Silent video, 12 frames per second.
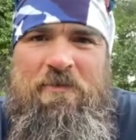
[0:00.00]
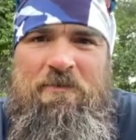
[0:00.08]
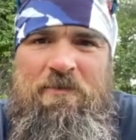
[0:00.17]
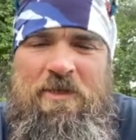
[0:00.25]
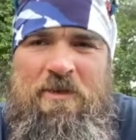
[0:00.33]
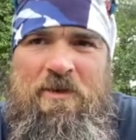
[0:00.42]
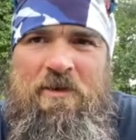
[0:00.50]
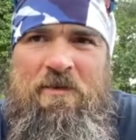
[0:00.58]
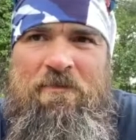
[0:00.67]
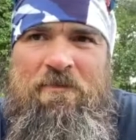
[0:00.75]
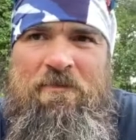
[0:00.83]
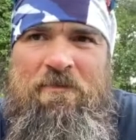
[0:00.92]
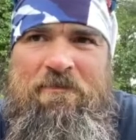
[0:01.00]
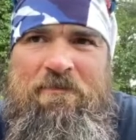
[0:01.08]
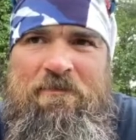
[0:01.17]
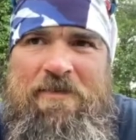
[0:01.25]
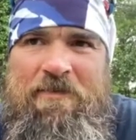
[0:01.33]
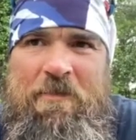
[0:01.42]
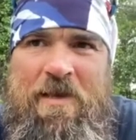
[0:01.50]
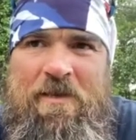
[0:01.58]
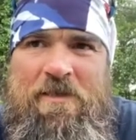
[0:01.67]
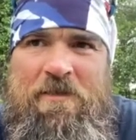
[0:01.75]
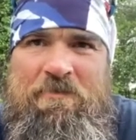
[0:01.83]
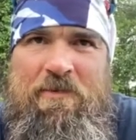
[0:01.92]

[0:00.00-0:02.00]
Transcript: massive amounts of